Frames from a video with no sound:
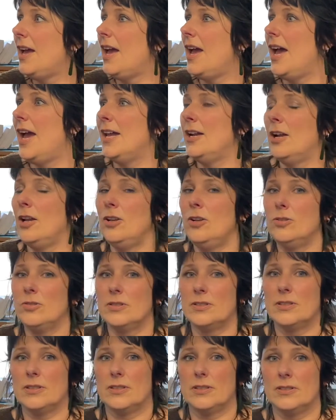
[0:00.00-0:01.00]
And I
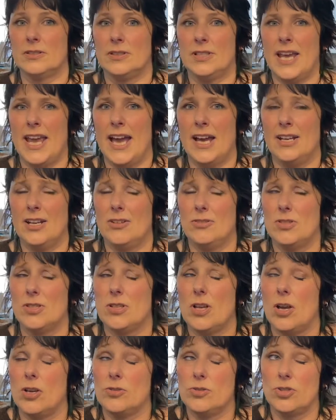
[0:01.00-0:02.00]
looked down, I
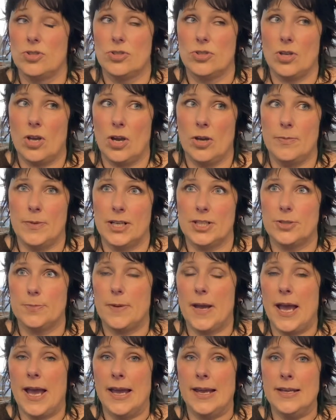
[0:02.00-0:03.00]
was like, so much
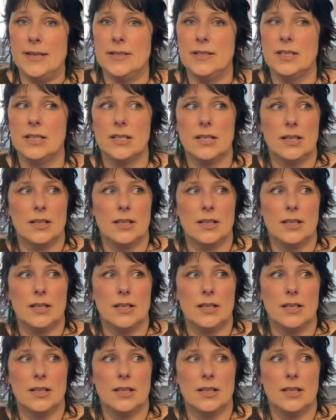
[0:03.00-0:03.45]
pain.